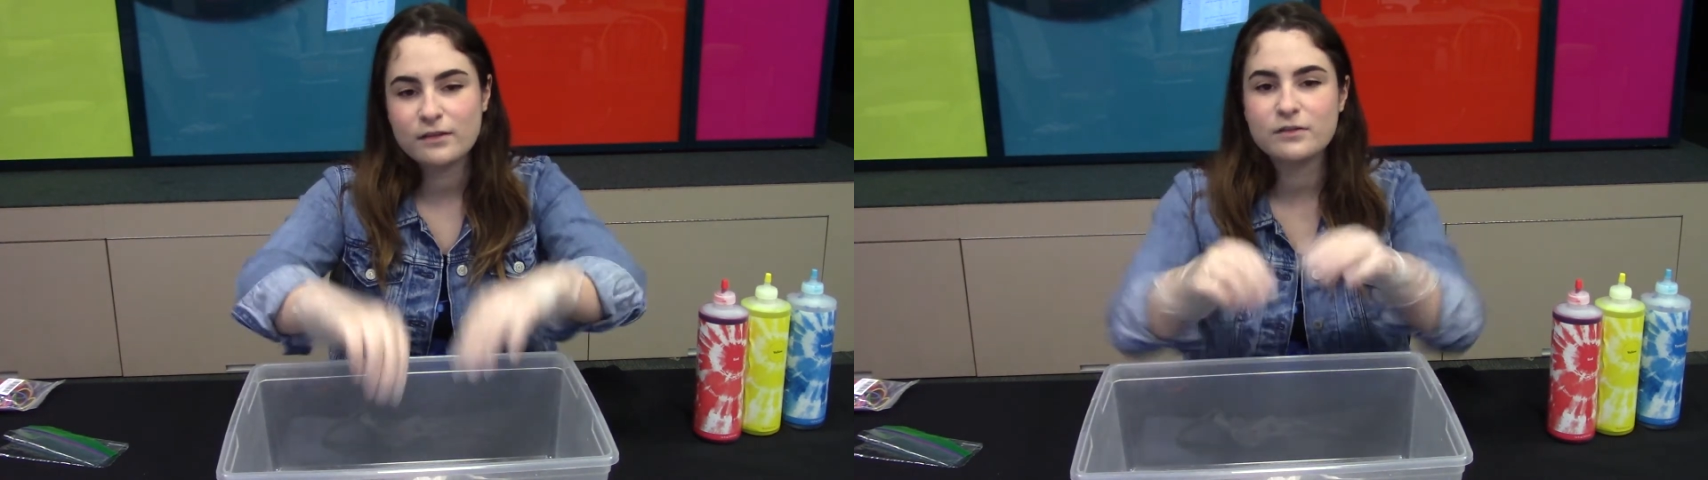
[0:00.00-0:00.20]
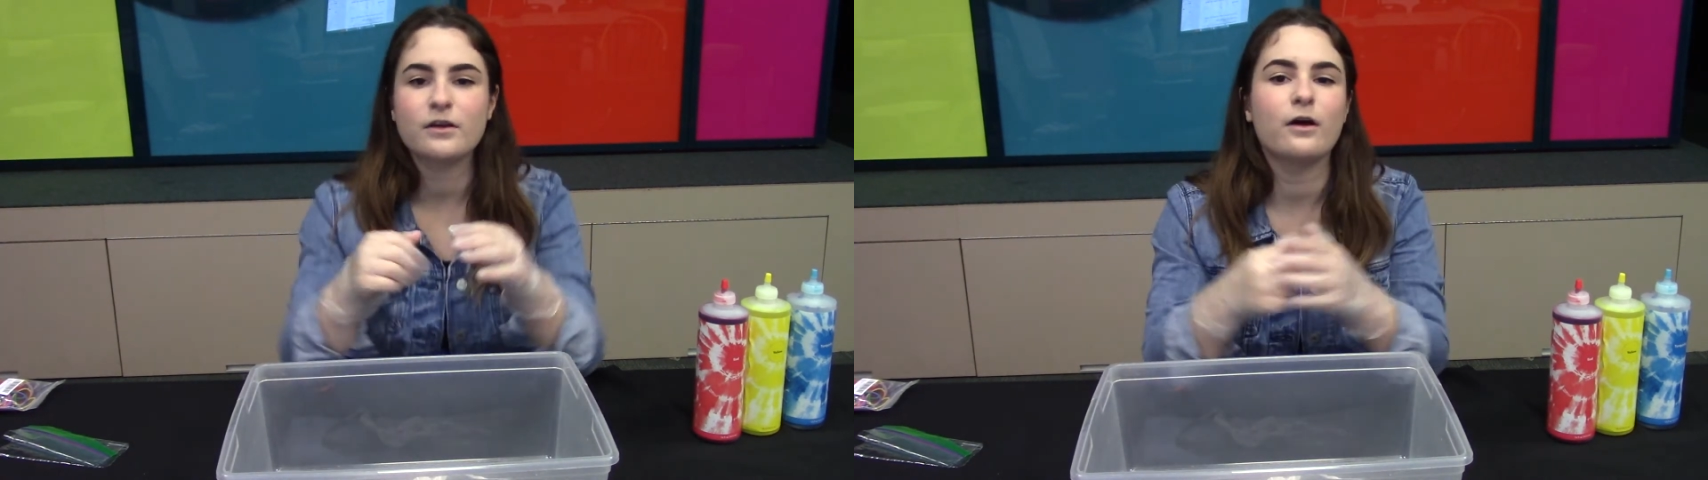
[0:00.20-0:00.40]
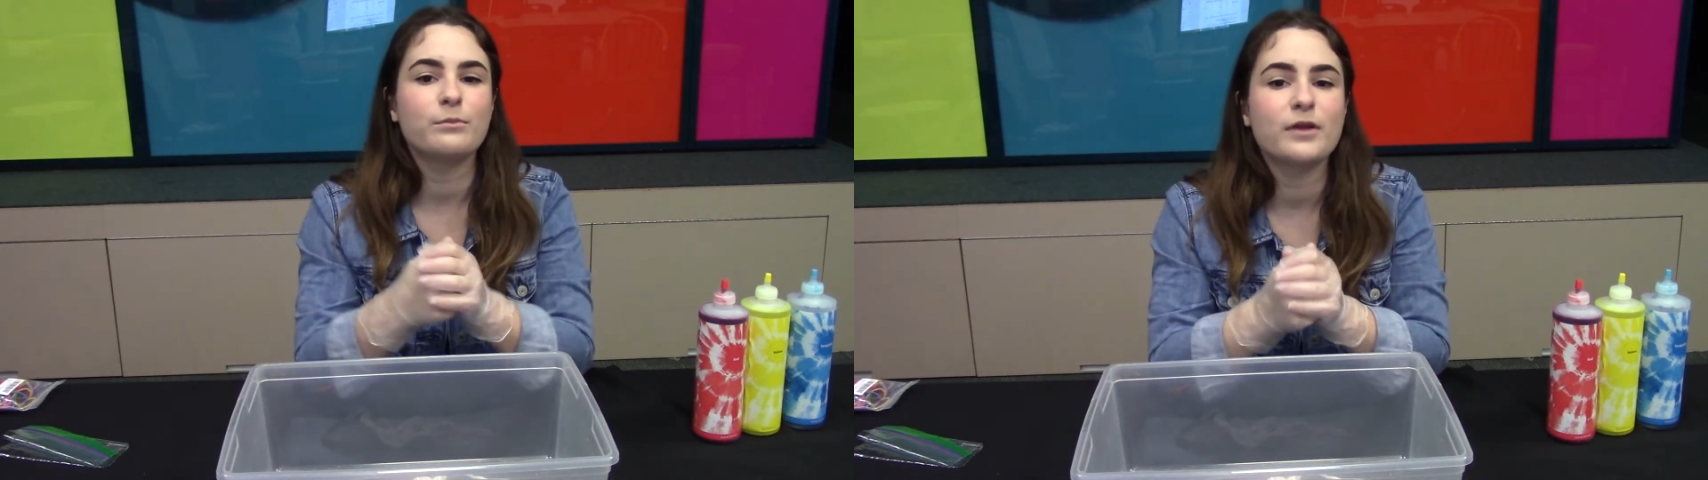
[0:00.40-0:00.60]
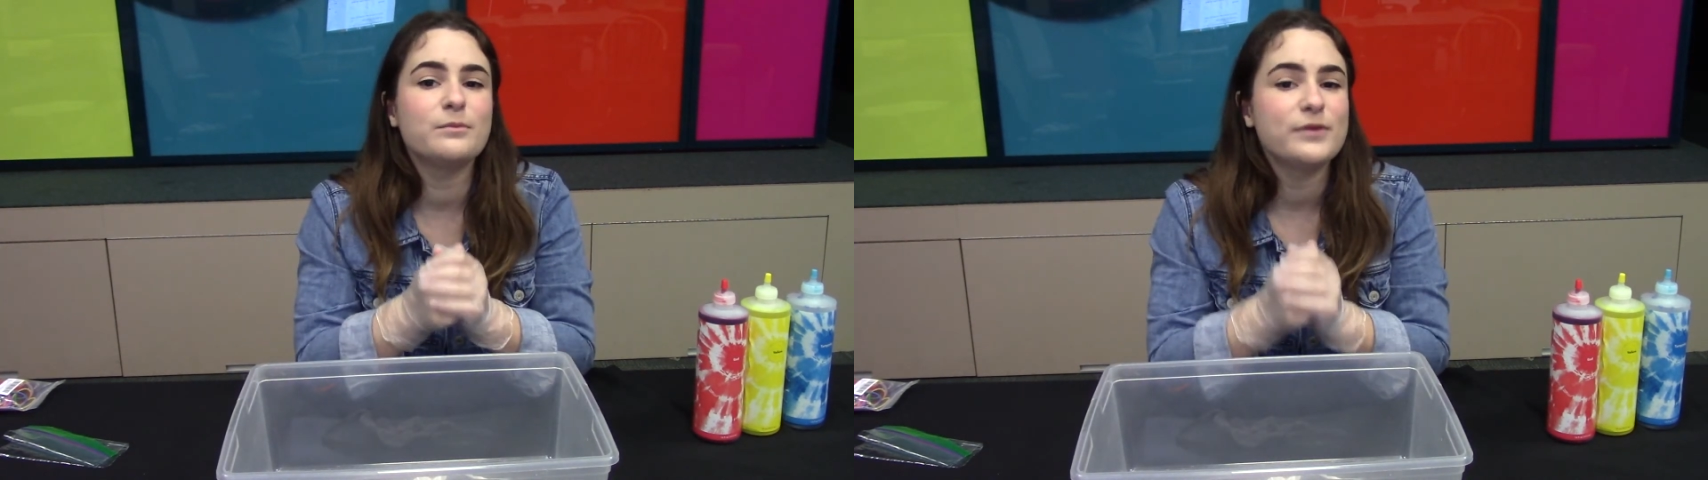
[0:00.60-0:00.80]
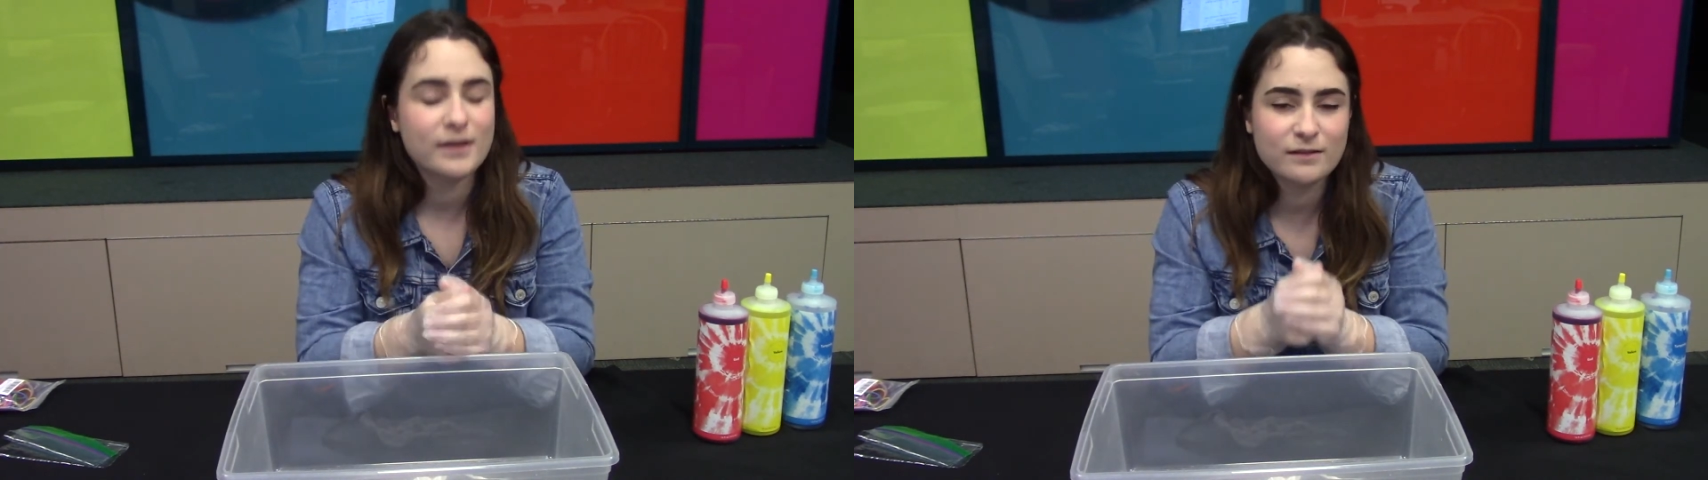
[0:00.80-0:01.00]
the tub and
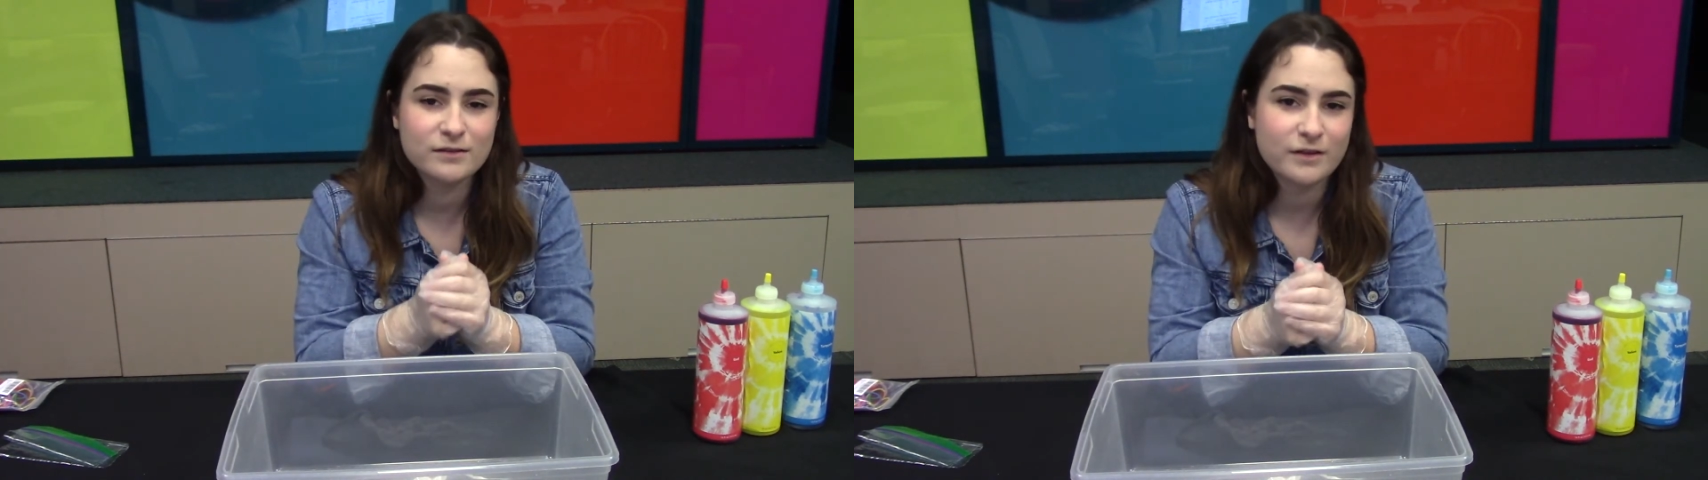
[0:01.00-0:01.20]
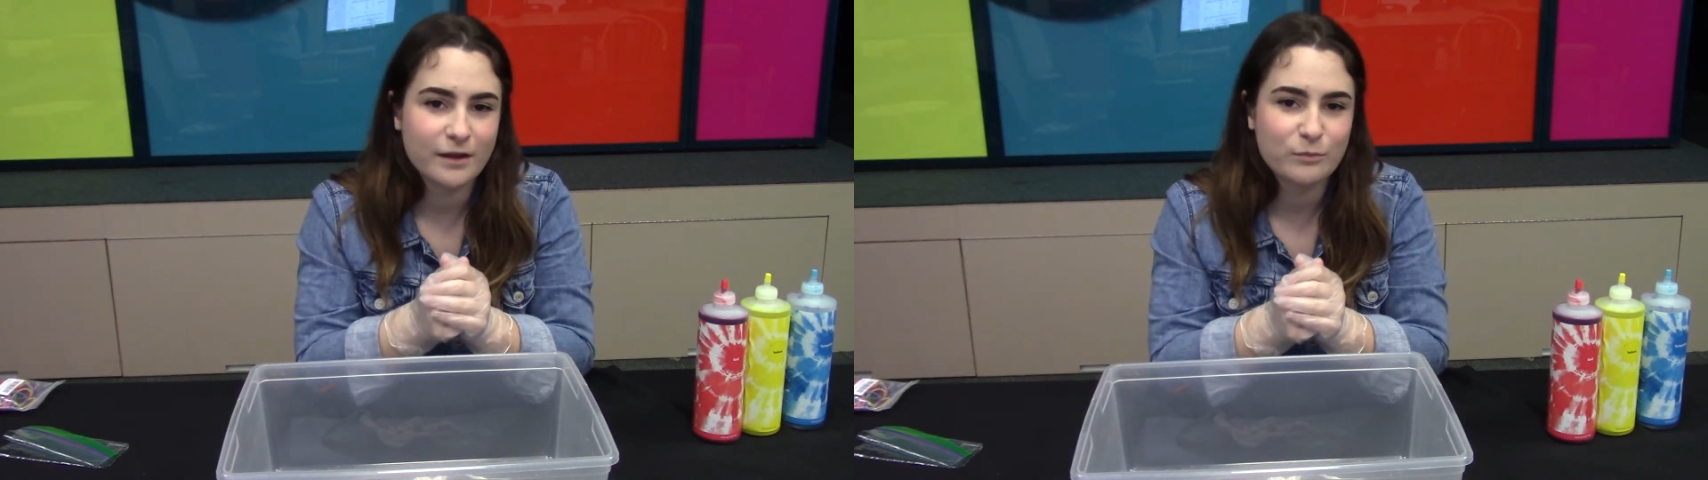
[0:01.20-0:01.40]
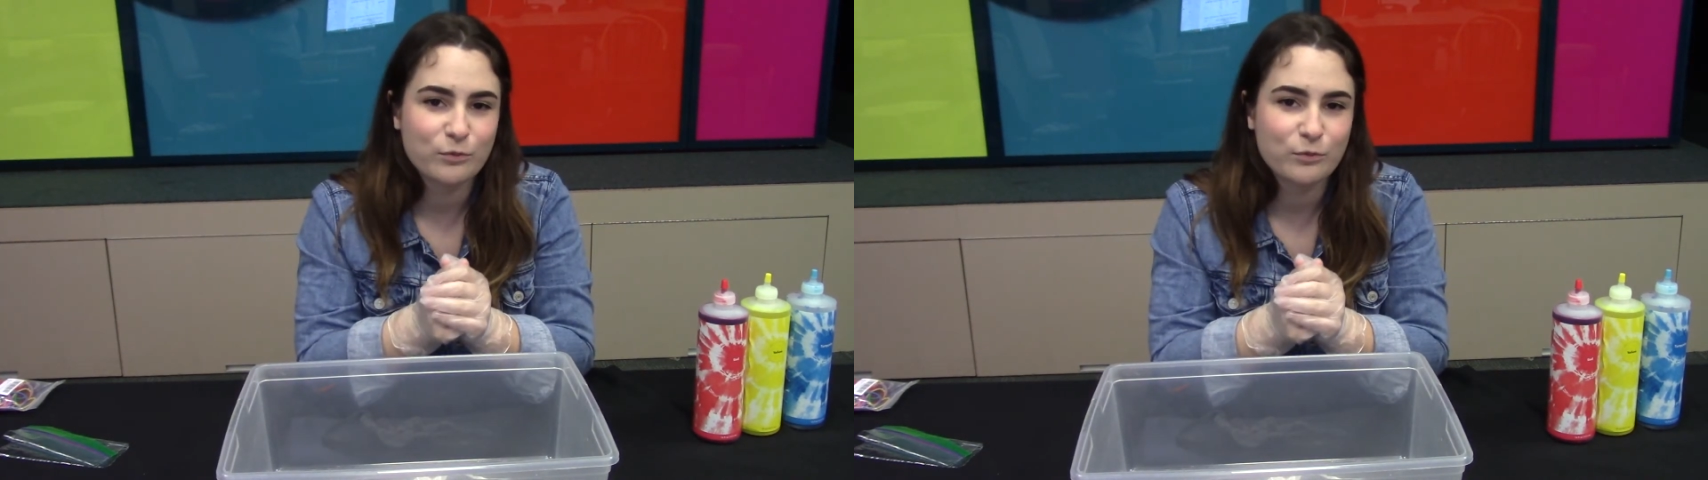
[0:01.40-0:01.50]
begin the dyeing